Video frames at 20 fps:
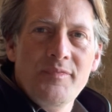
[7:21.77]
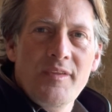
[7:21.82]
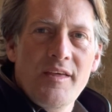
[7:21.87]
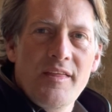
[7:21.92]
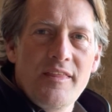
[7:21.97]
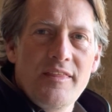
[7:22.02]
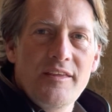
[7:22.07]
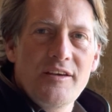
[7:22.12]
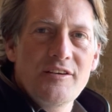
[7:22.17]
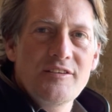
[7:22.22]

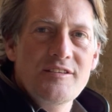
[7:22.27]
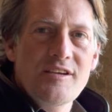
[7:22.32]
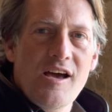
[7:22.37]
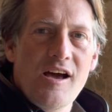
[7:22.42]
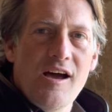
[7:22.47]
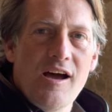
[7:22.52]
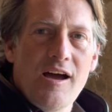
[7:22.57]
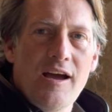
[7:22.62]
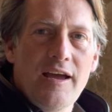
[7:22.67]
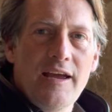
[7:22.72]
that
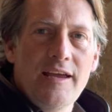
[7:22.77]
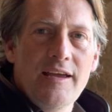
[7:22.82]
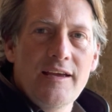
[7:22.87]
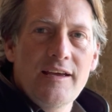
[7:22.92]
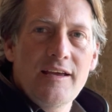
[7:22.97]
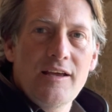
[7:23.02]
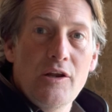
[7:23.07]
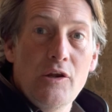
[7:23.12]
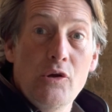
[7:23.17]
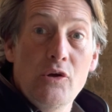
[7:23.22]
I
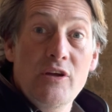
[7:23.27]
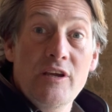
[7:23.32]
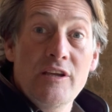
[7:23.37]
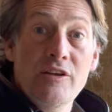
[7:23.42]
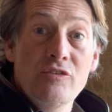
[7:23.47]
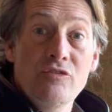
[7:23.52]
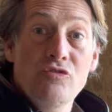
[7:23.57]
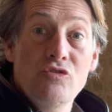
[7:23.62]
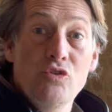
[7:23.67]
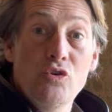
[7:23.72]
look
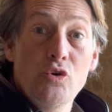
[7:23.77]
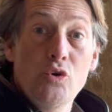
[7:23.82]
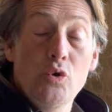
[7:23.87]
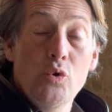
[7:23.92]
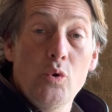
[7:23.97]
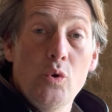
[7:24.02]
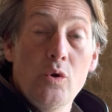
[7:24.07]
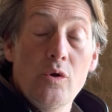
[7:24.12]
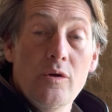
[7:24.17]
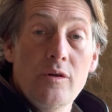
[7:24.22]

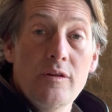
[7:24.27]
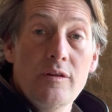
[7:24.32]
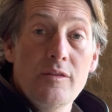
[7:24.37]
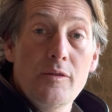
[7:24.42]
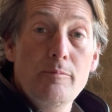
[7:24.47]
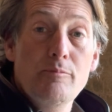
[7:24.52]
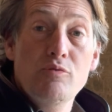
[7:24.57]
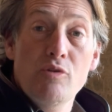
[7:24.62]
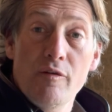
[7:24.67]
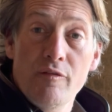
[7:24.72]
into the
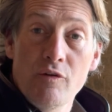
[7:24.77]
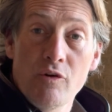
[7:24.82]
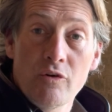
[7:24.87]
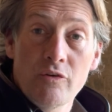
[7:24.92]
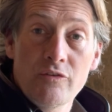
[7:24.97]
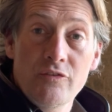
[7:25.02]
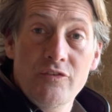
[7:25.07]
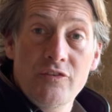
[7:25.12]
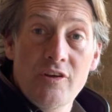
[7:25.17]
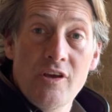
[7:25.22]

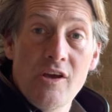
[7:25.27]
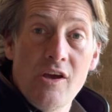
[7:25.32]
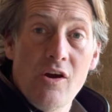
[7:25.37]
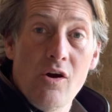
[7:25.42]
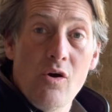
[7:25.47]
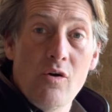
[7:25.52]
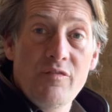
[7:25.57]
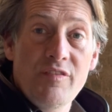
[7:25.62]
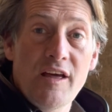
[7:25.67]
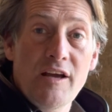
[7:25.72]
provenance
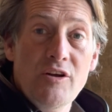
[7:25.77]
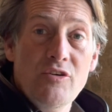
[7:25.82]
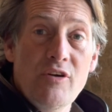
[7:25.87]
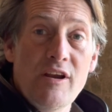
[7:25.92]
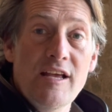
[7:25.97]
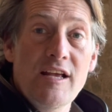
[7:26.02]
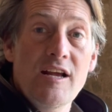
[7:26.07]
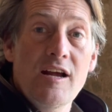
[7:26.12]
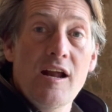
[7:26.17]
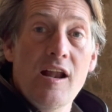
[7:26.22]
of that
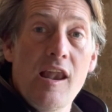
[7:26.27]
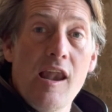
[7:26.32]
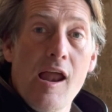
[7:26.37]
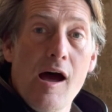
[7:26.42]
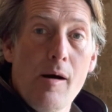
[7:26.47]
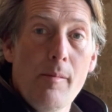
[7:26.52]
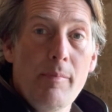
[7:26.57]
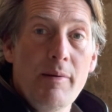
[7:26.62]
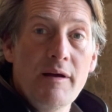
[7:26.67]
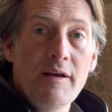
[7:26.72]
great
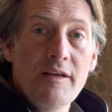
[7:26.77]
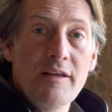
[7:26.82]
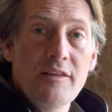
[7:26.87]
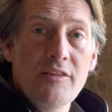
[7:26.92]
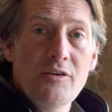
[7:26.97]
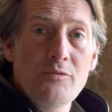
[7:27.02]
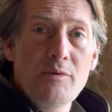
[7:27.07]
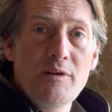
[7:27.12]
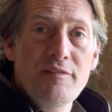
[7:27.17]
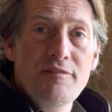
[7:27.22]
club
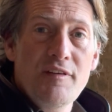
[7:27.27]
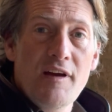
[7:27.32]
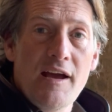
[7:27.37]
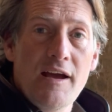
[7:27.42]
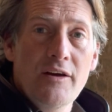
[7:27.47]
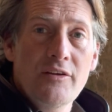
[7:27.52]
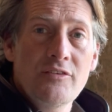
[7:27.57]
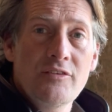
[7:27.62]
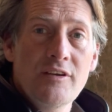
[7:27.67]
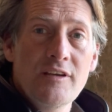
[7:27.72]
that we
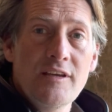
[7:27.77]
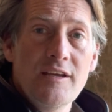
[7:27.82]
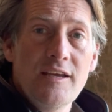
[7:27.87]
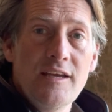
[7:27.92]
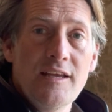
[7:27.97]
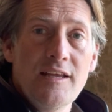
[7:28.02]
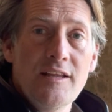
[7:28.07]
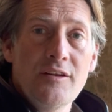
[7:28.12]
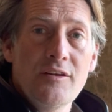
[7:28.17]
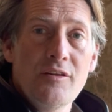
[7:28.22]
found
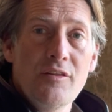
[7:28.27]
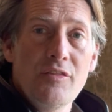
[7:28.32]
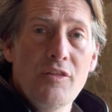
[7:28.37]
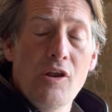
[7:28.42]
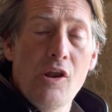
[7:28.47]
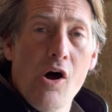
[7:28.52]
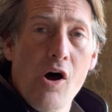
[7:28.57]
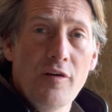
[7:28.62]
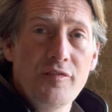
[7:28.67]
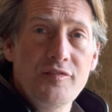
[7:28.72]
in the
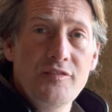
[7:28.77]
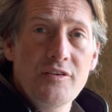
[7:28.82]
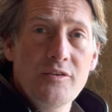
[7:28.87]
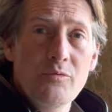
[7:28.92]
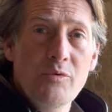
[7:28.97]
loft,